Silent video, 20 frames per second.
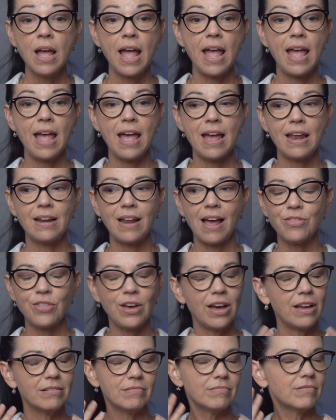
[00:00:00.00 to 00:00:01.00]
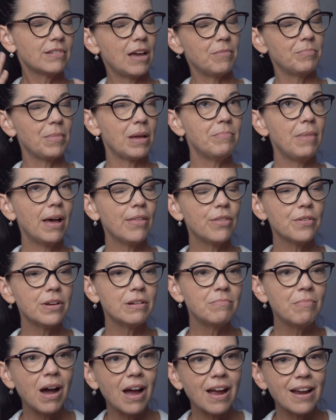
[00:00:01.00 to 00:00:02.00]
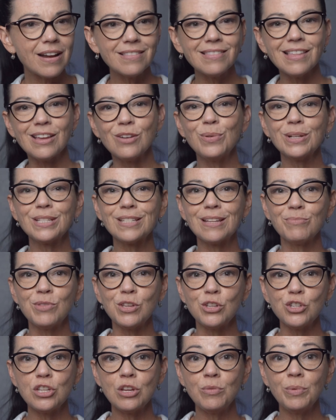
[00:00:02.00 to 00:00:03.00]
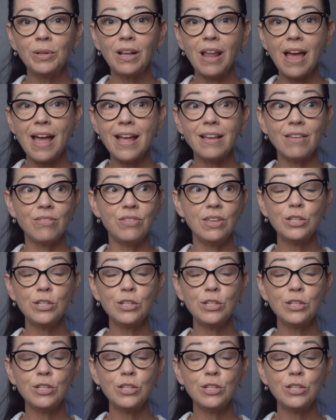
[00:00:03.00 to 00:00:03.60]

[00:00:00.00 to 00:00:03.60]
and I thought, kept my mother in mind, think what's something she would like.